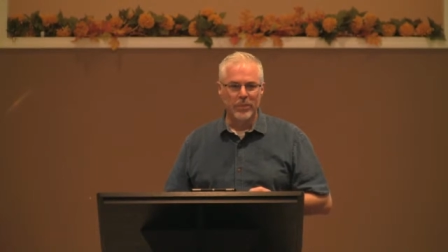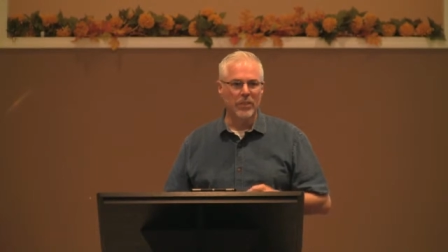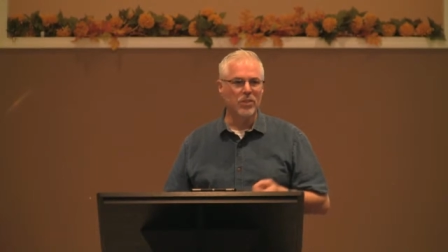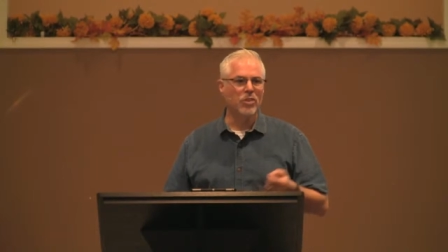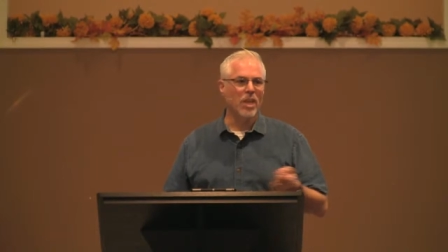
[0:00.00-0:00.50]
Now,
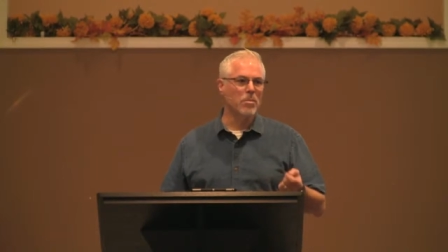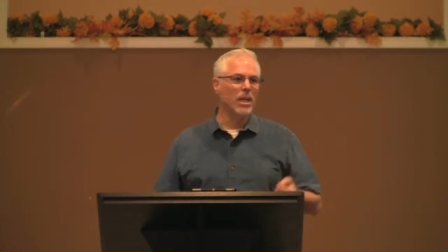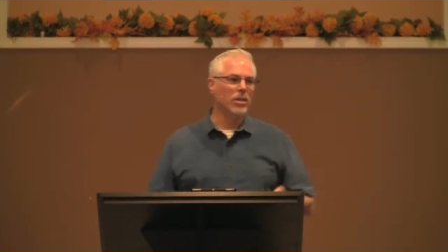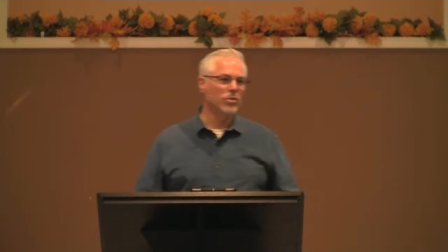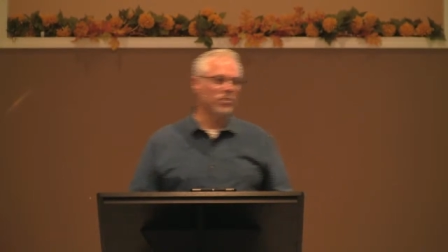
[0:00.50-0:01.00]
this statement
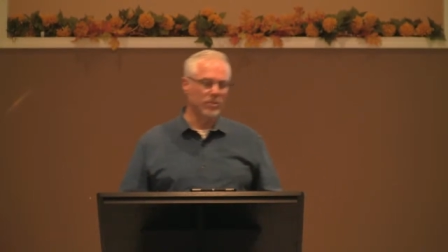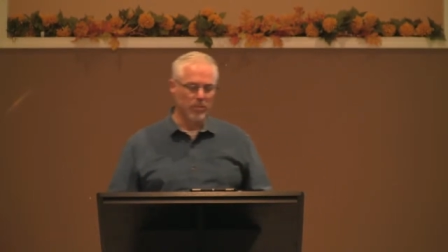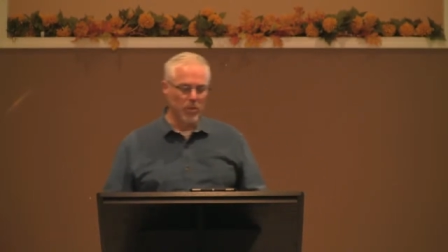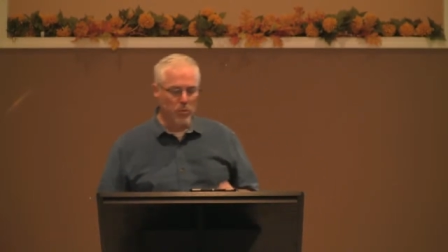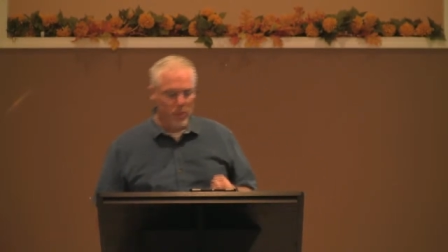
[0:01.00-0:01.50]
has
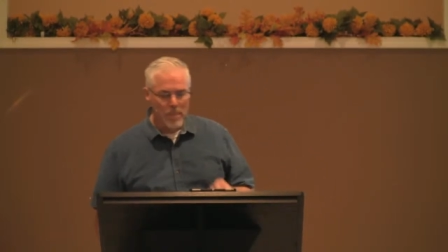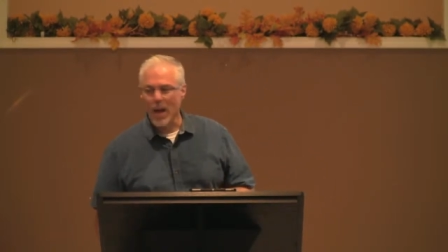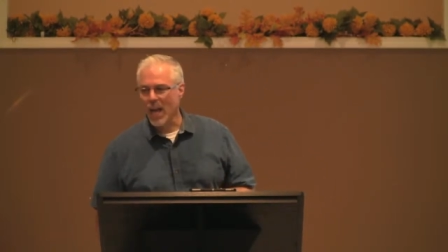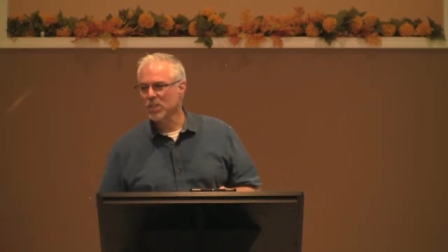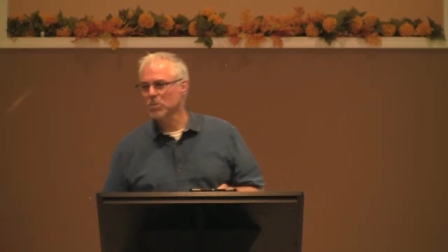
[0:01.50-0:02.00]
three
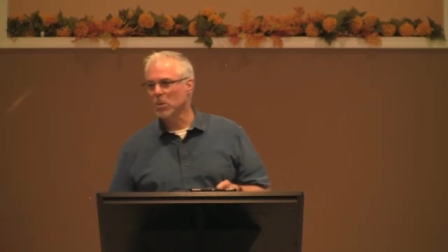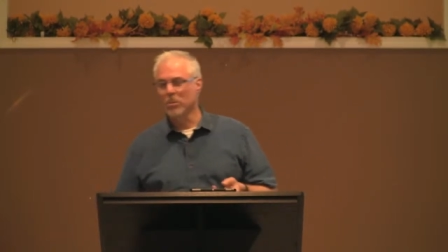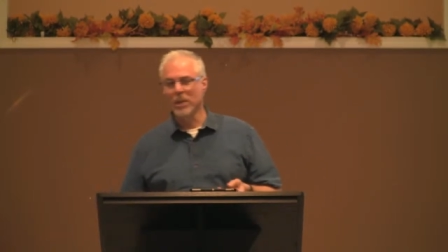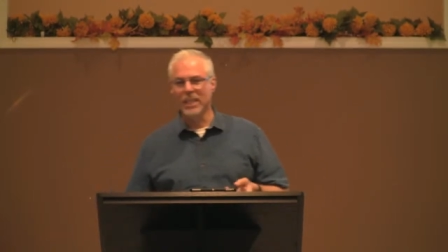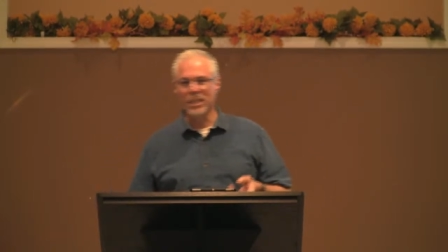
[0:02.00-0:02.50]
possible
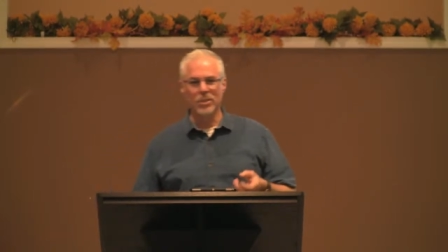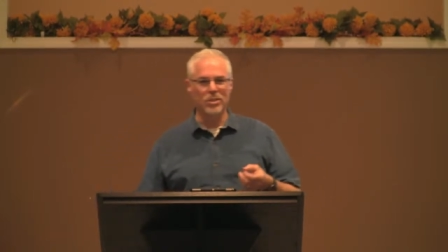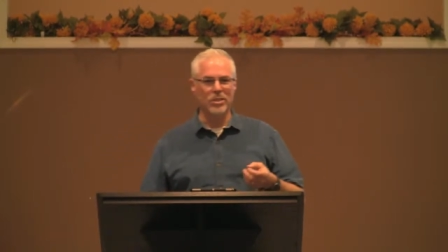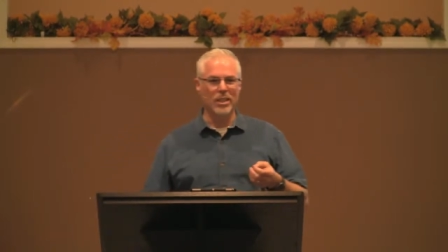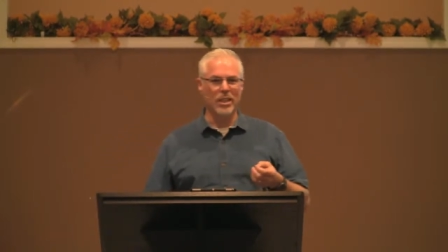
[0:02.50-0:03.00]
meanings.
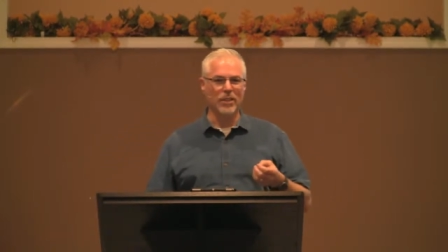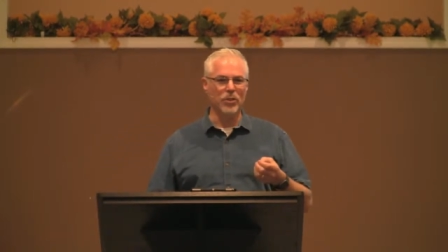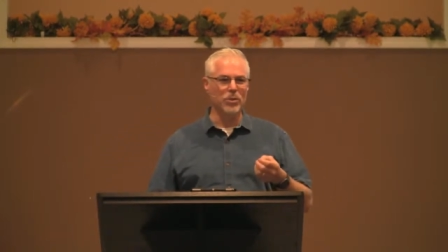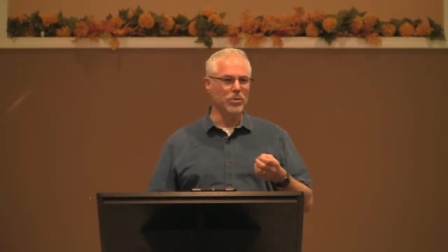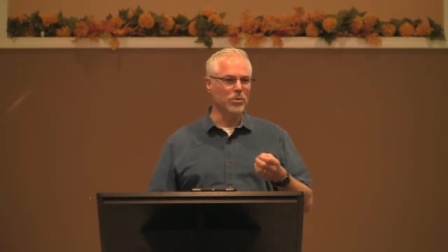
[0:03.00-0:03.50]
If
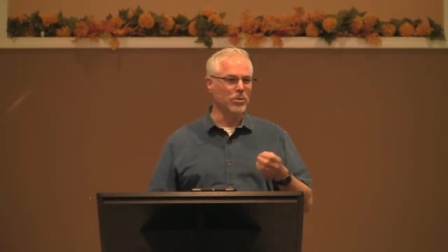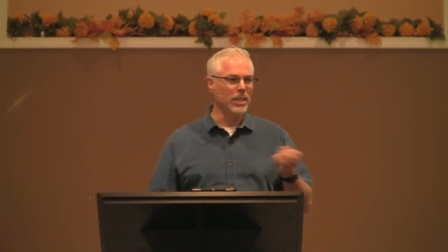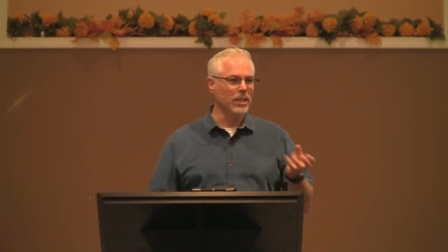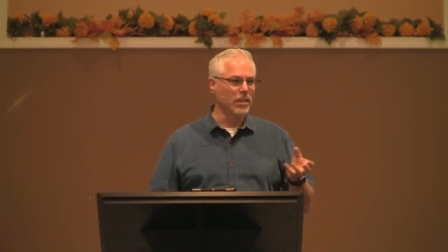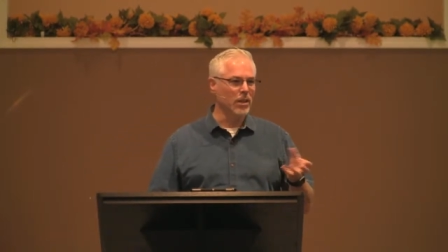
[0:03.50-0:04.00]
you
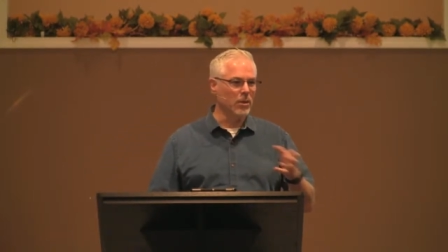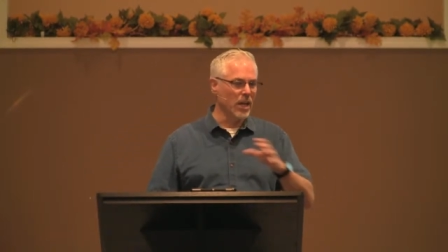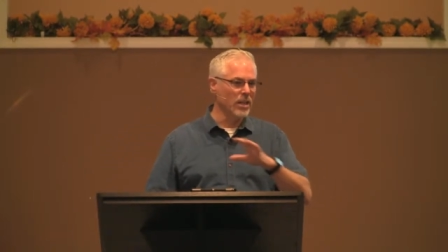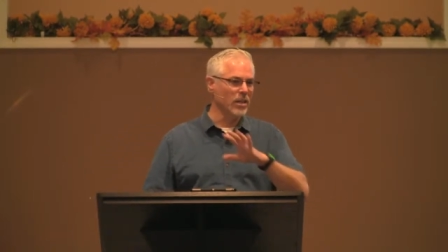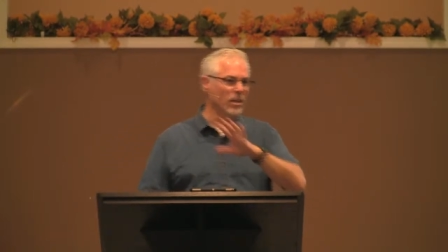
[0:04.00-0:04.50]
read uh,
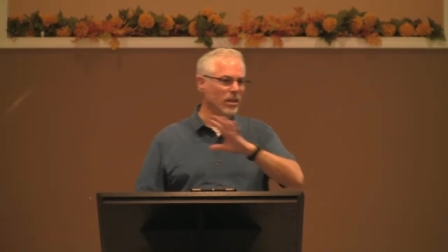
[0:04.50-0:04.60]
any,